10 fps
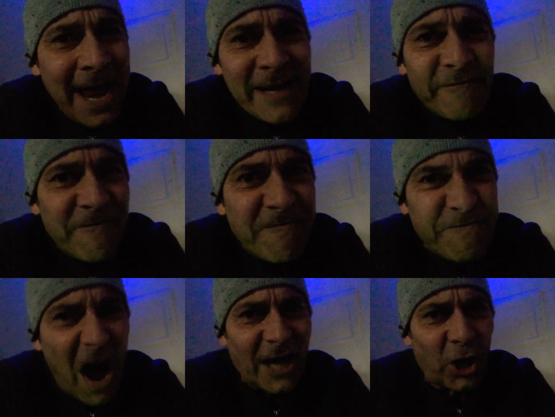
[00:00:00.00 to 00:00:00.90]
paid
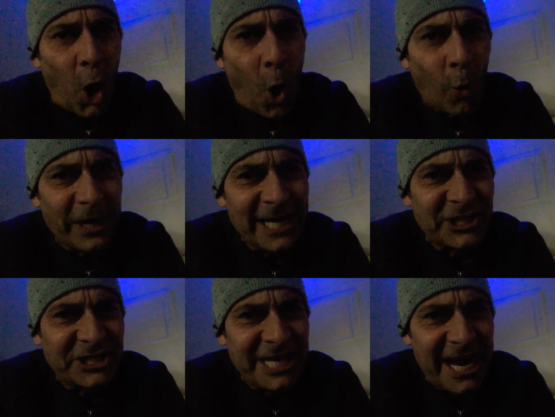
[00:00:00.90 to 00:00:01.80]
fuck all
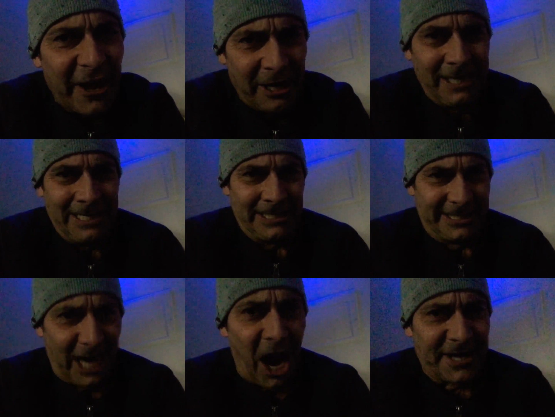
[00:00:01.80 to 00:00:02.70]
this year.
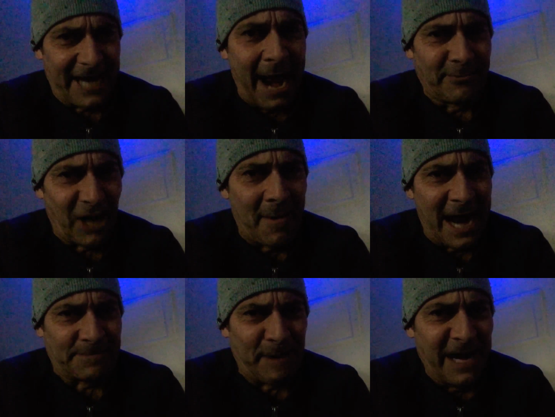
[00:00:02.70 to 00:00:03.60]
Goddamn
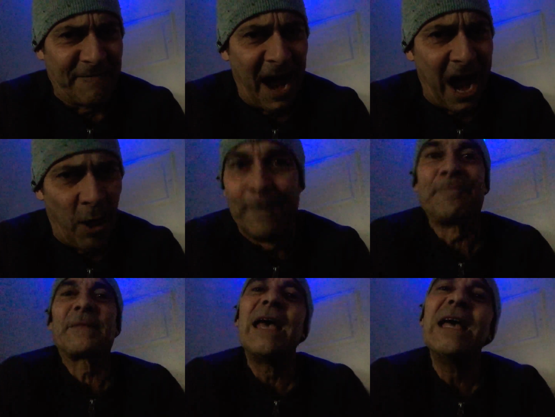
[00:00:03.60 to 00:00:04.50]
dumbass pedophile.
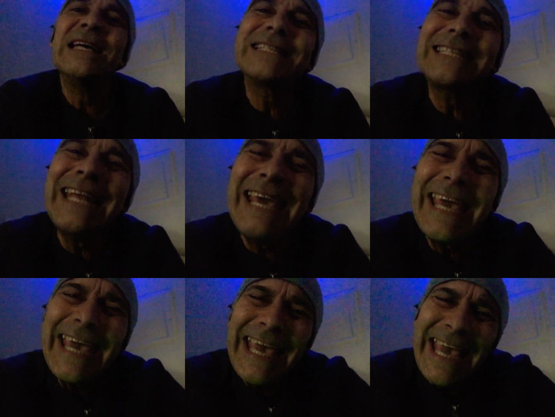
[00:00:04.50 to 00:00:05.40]

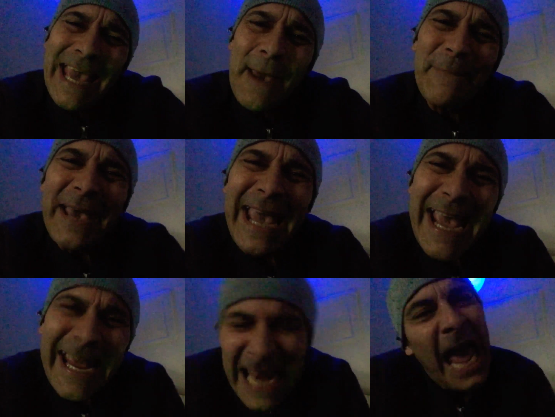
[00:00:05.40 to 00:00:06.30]

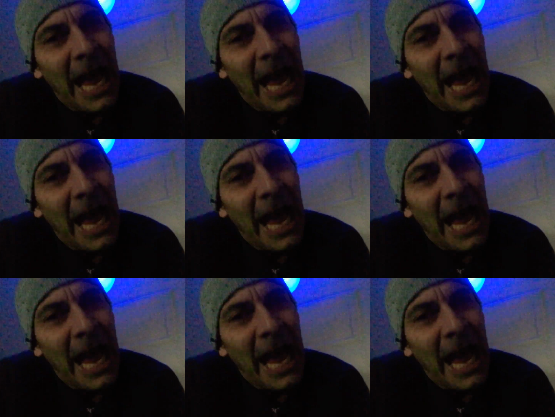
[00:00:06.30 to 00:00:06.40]
Sleeping.